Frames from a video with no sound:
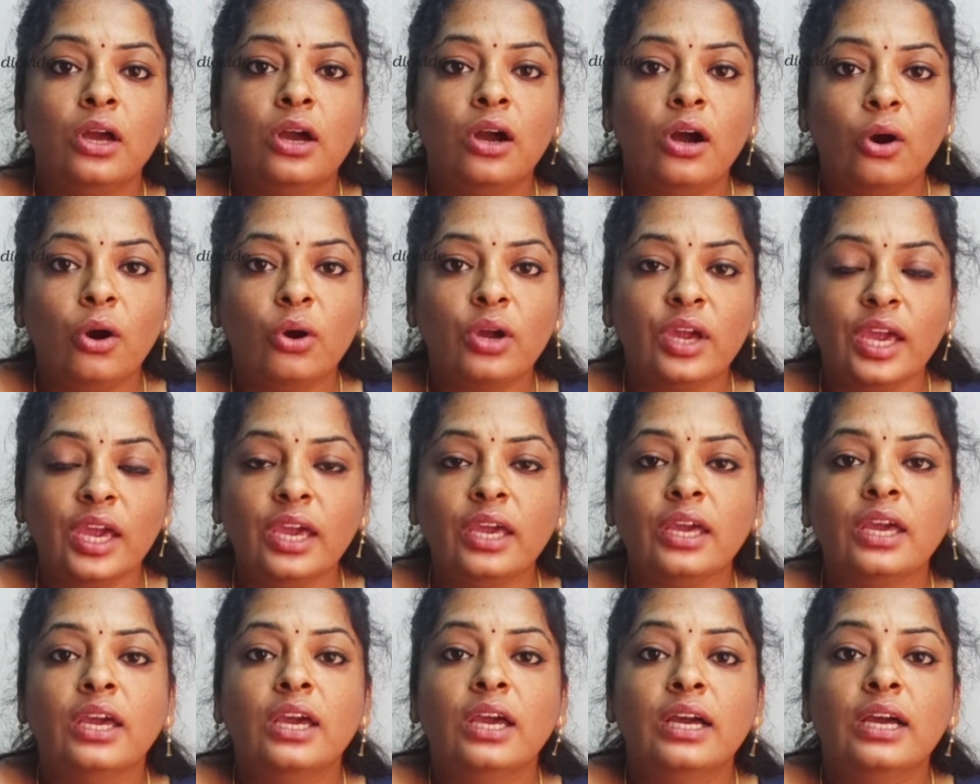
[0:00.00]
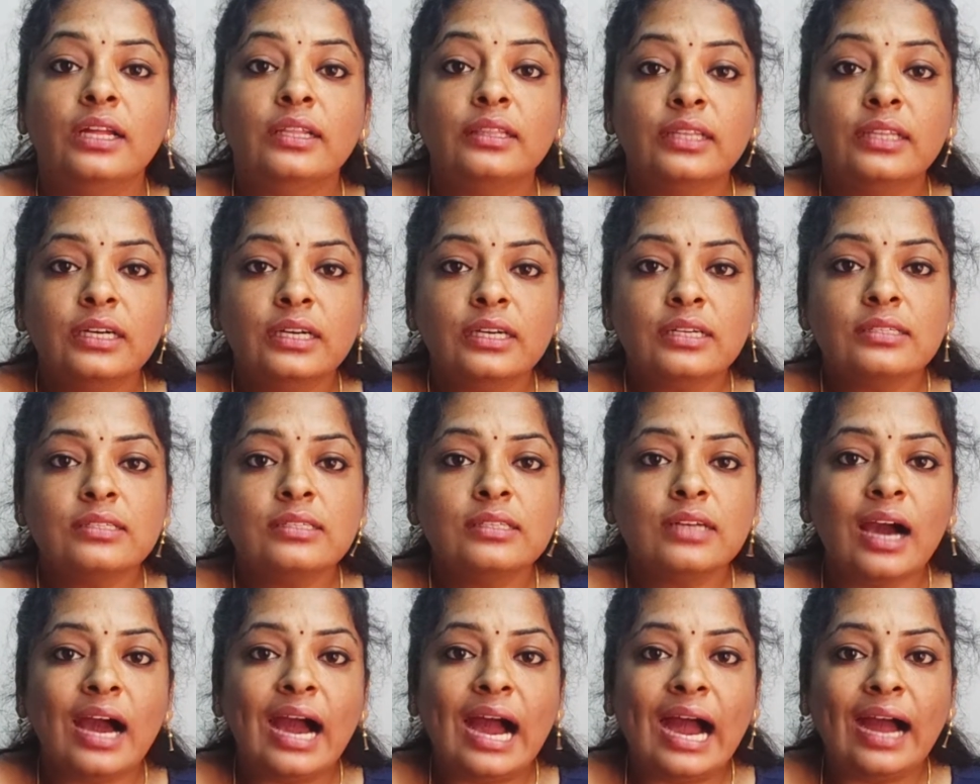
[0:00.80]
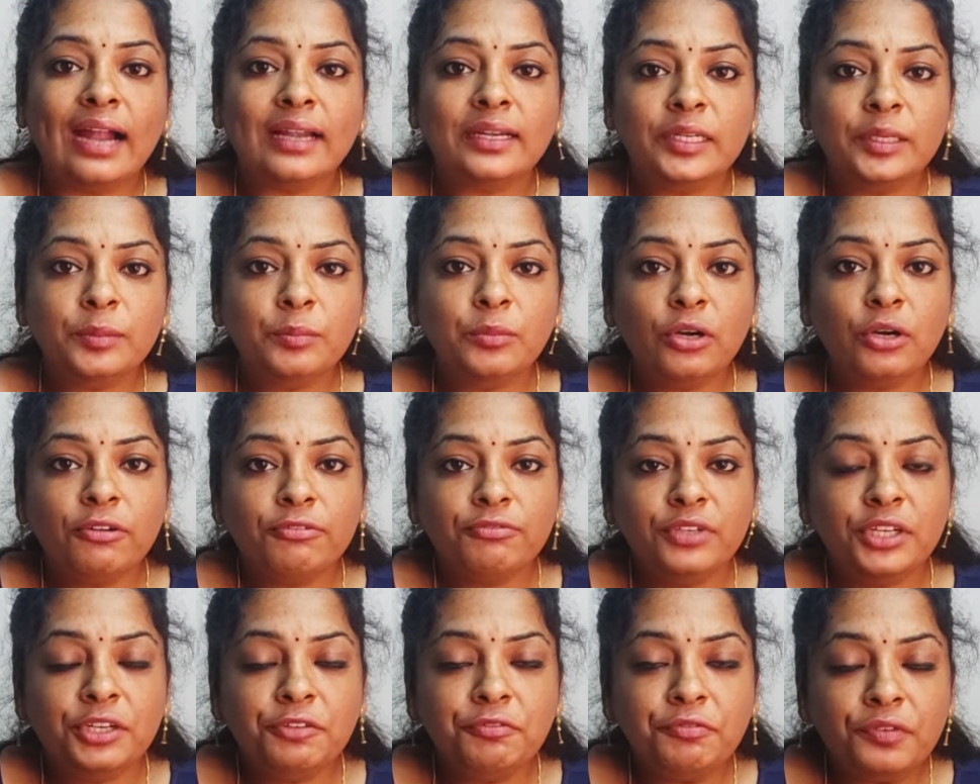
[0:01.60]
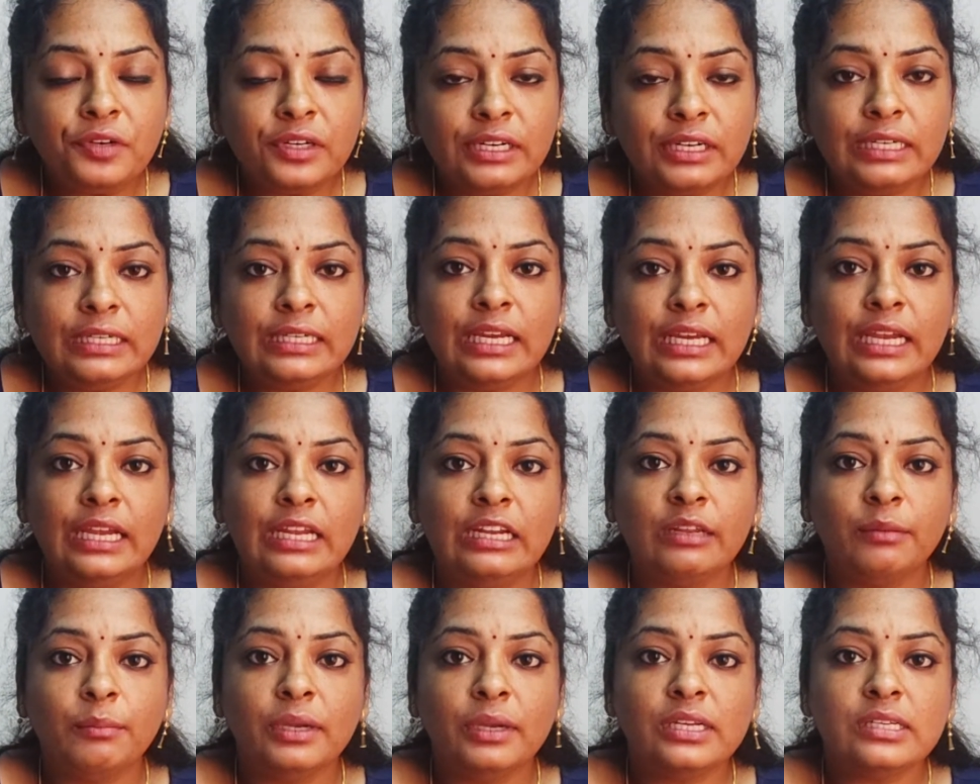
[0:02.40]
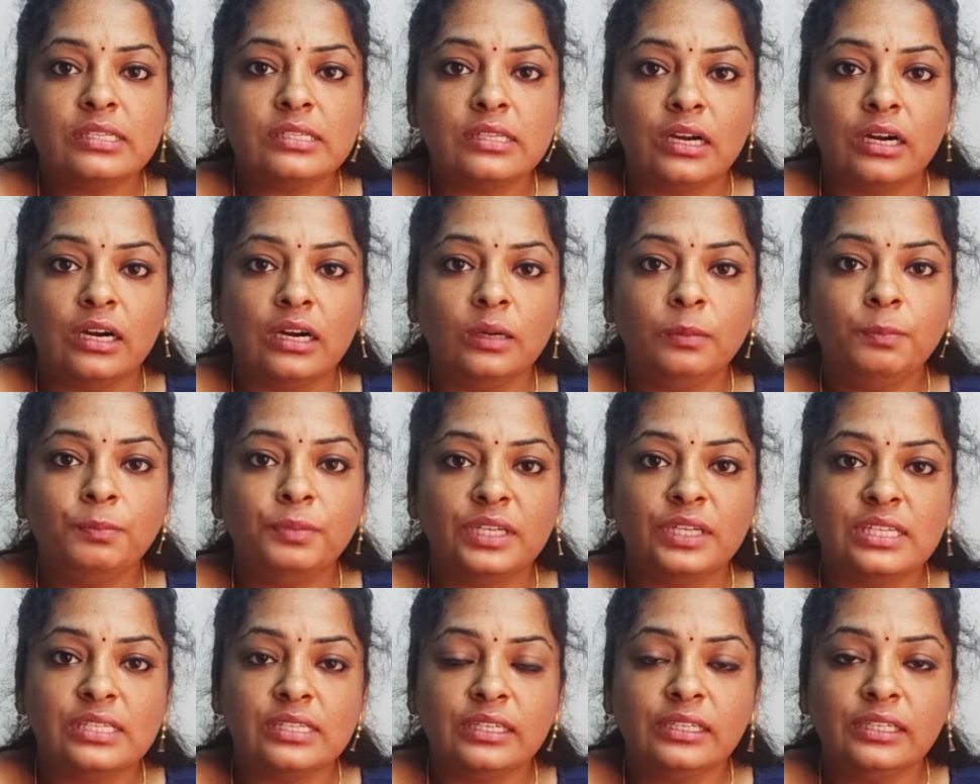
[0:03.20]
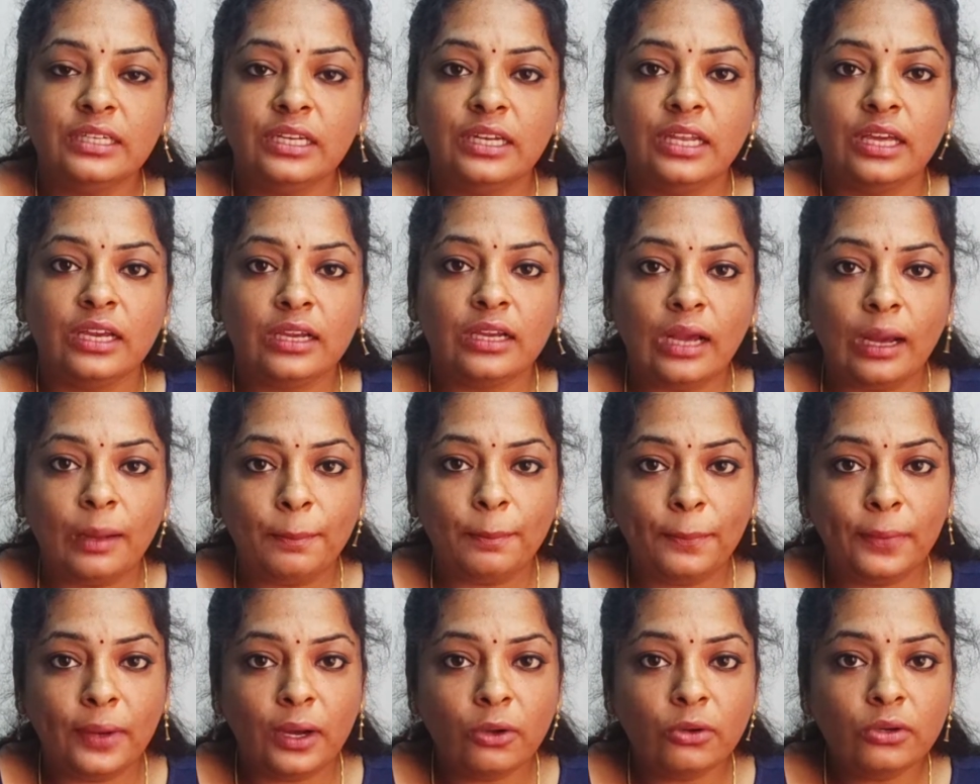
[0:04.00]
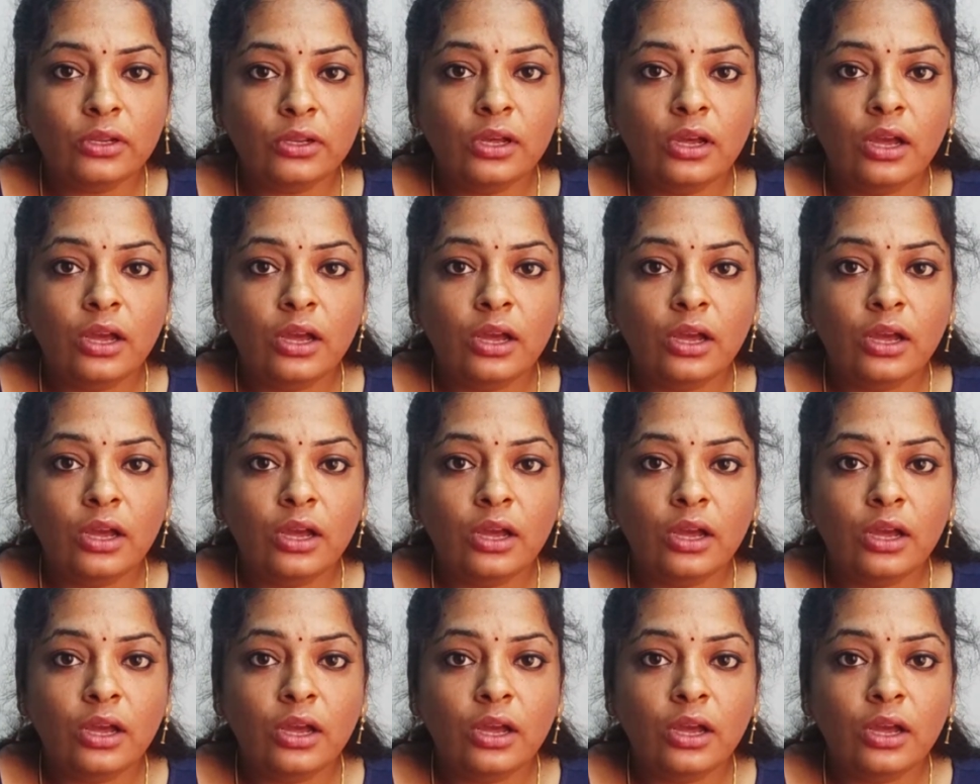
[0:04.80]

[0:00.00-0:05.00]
Okay, thus the atom of different elements are present in a compound